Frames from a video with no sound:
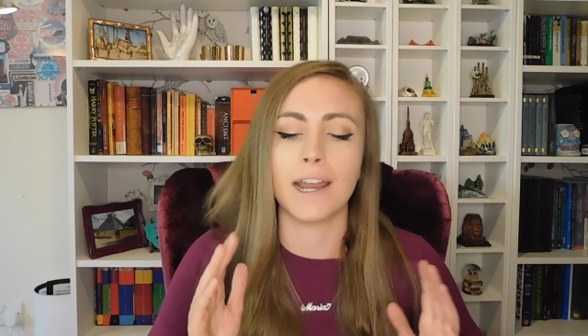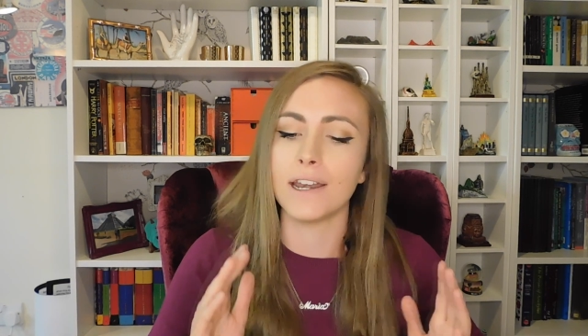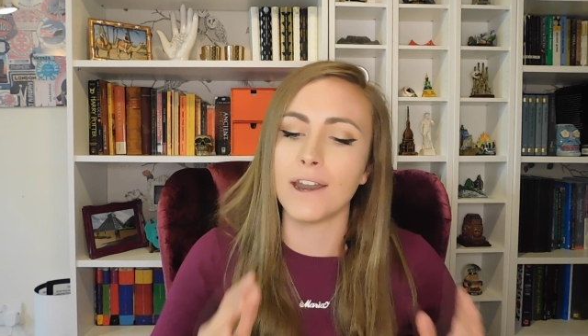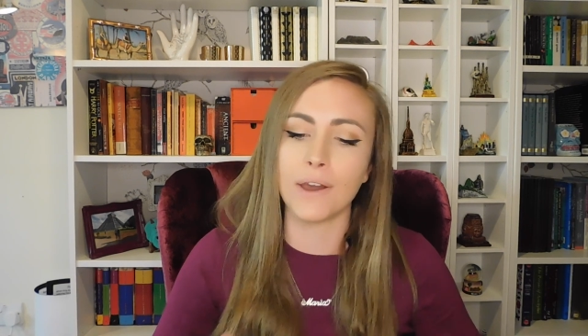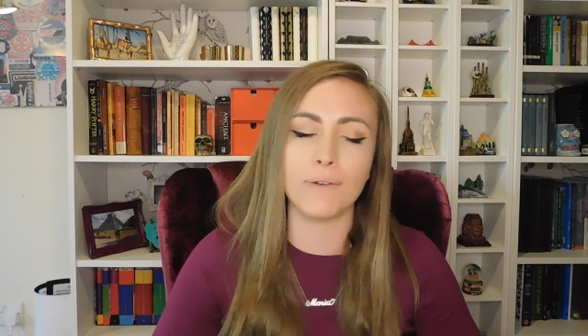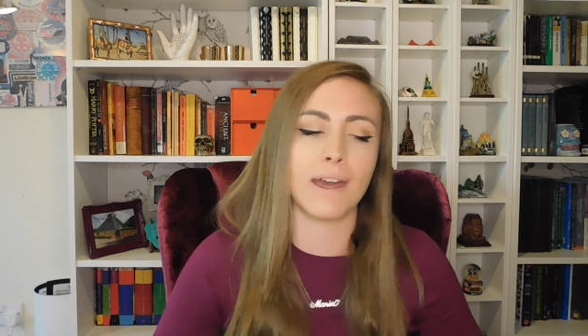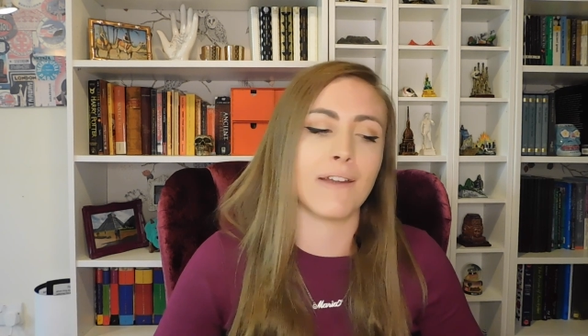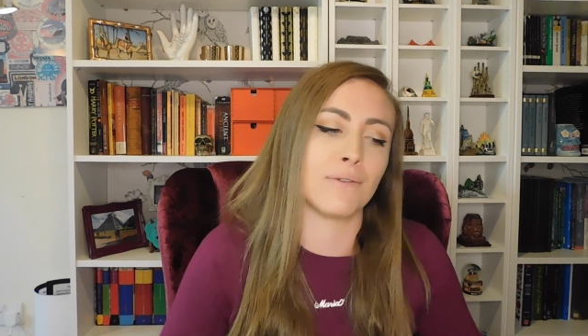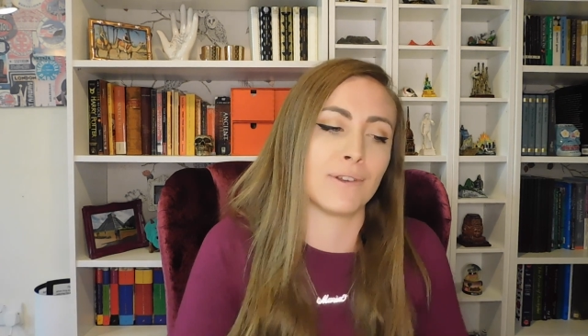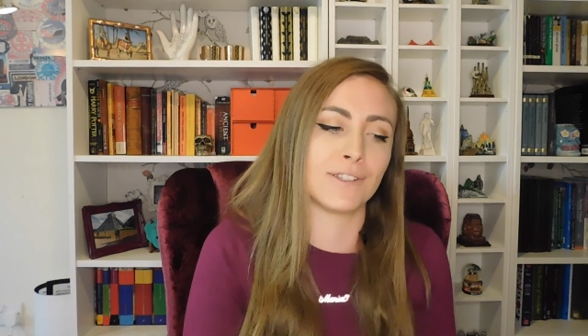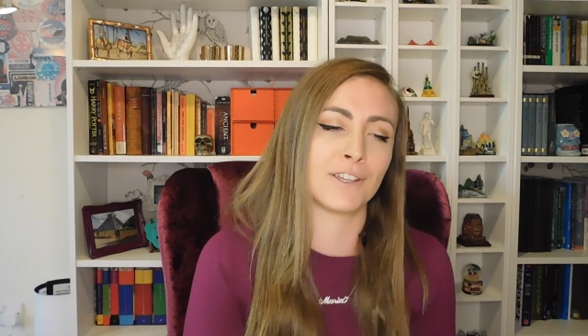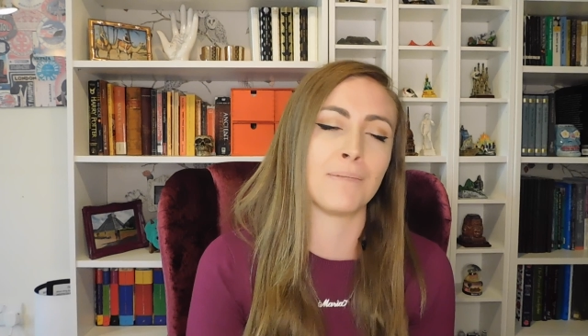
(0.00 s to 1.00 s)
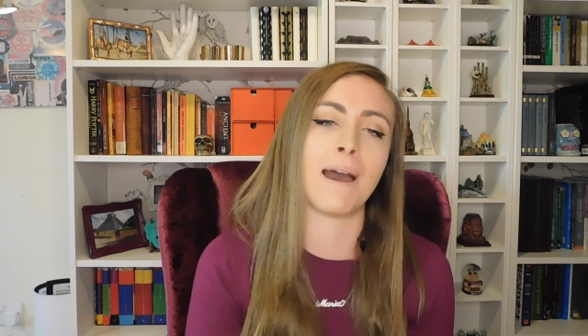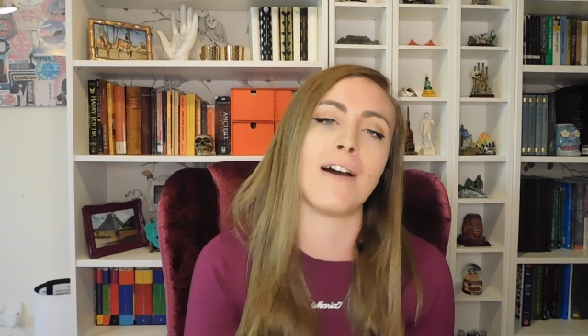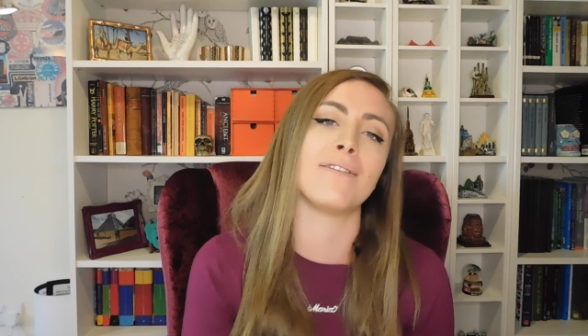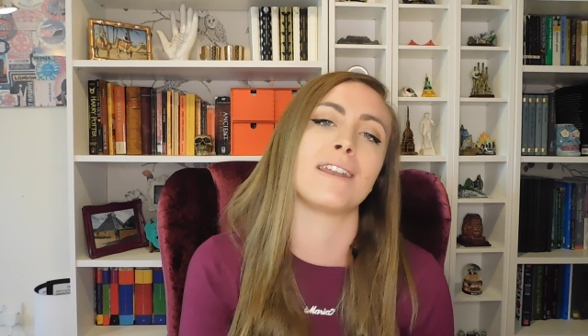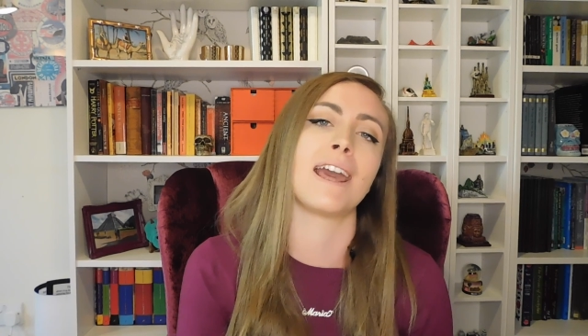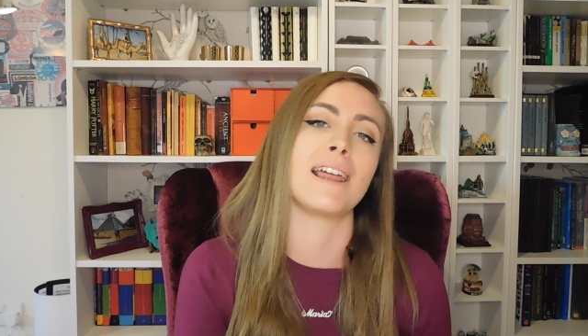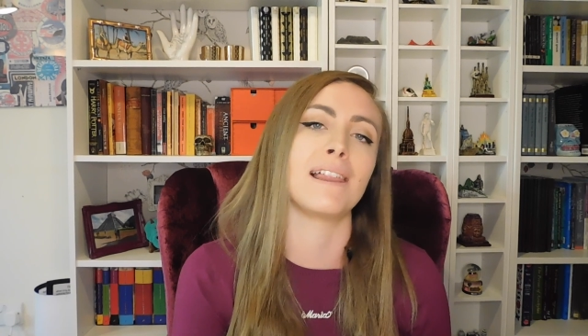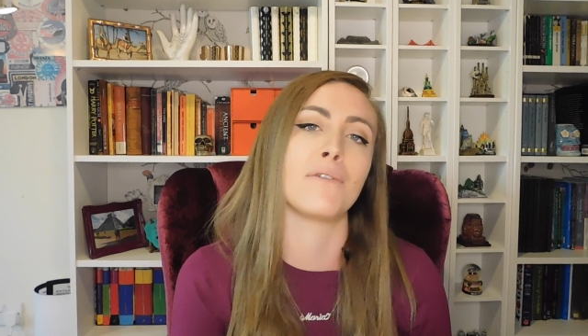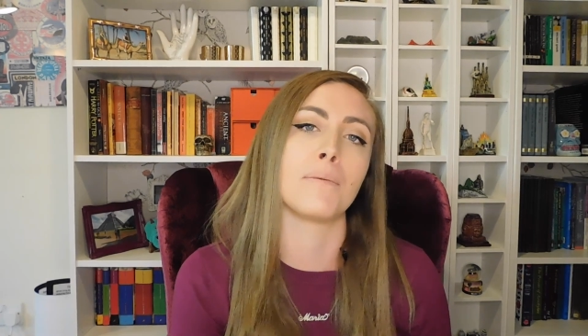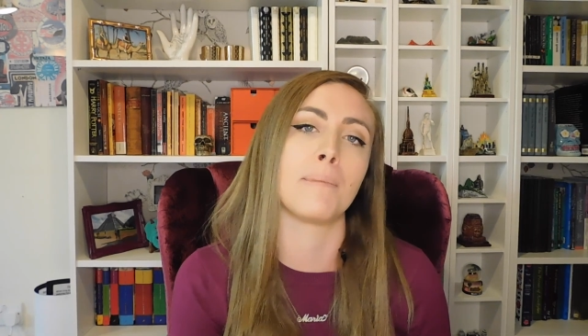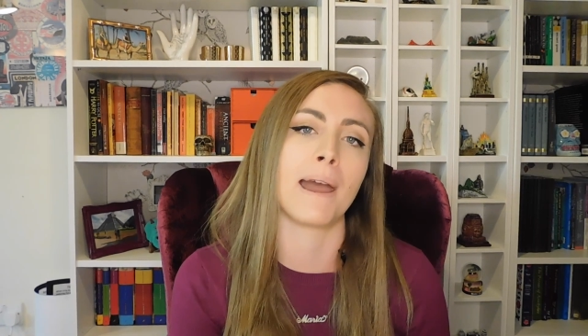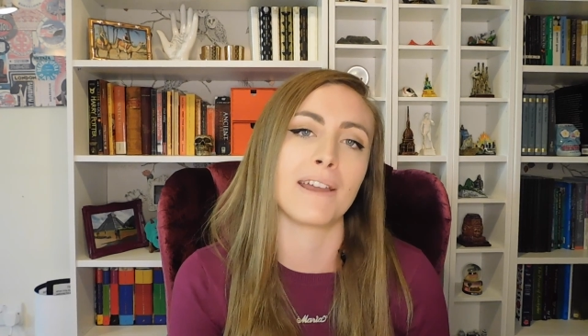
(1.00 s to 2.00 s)
I know that everyone's come out of an
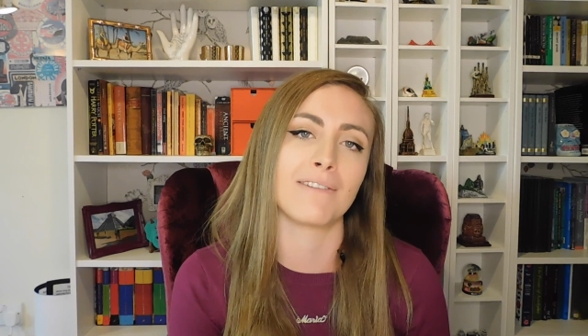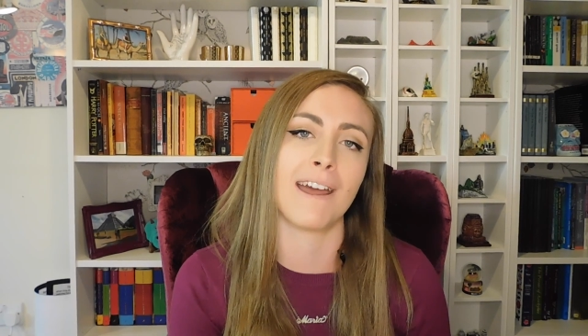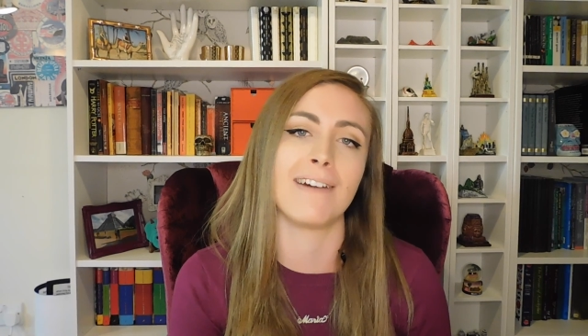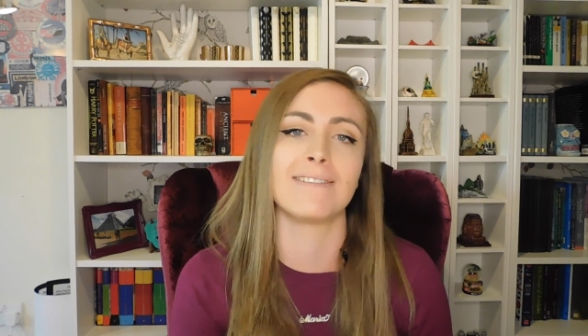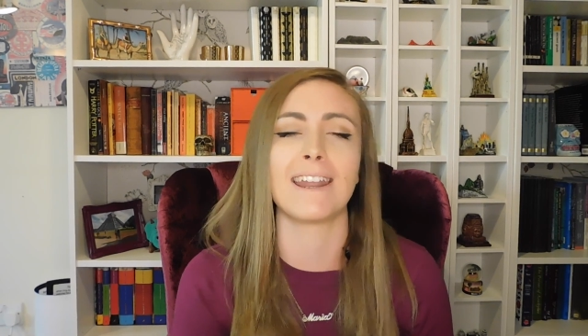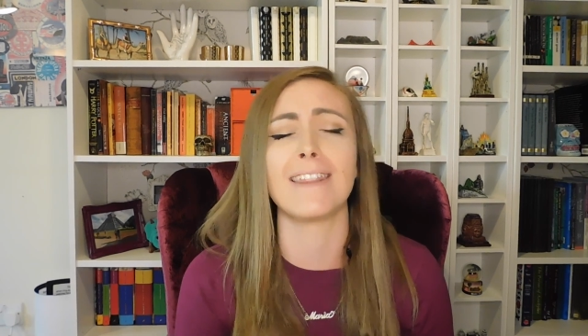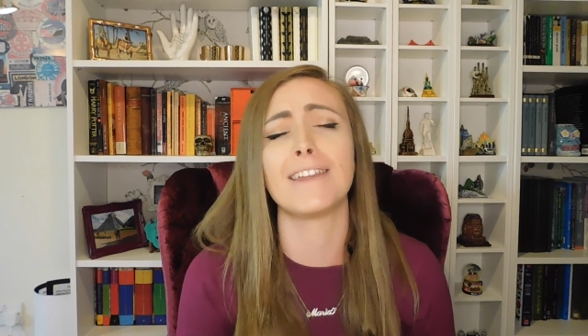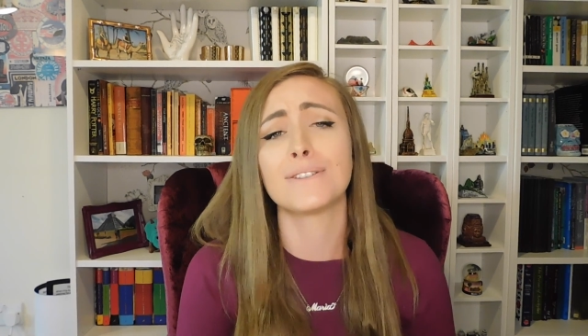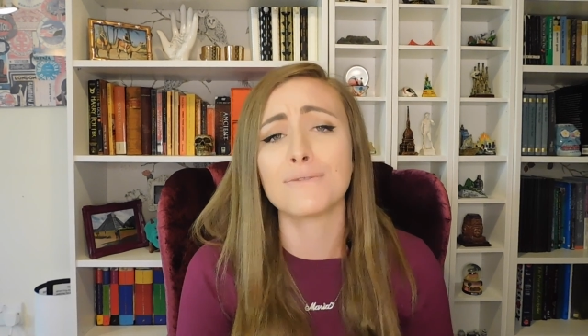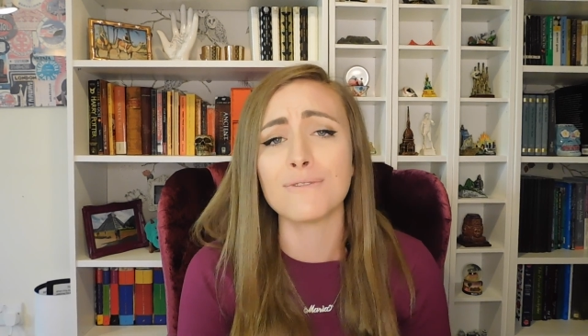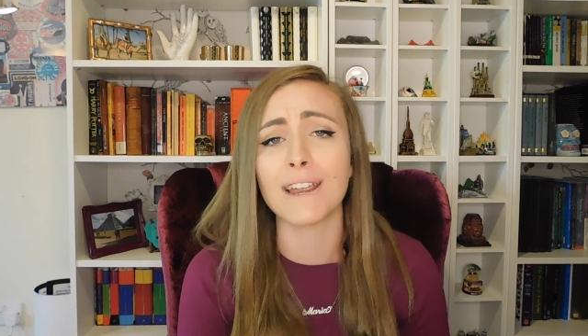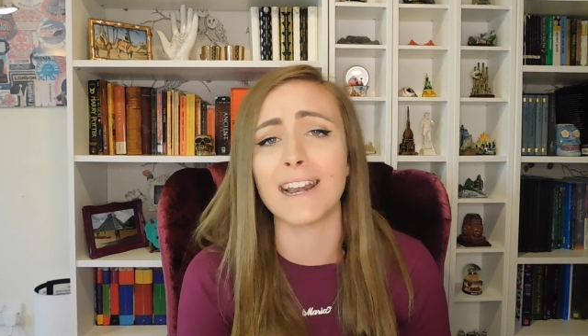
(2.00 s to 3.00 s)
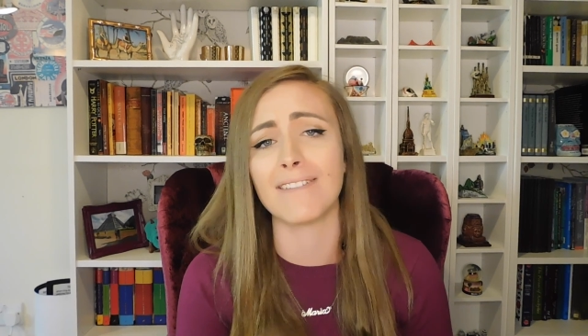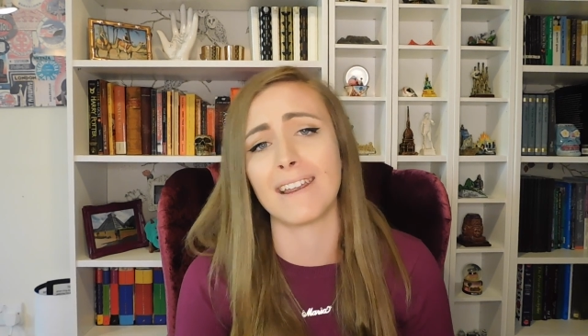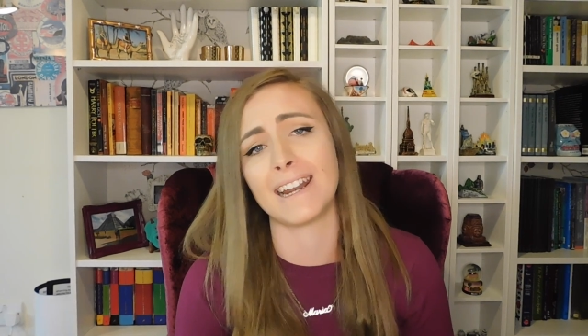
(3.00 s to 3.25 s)
A-level background and that it's really,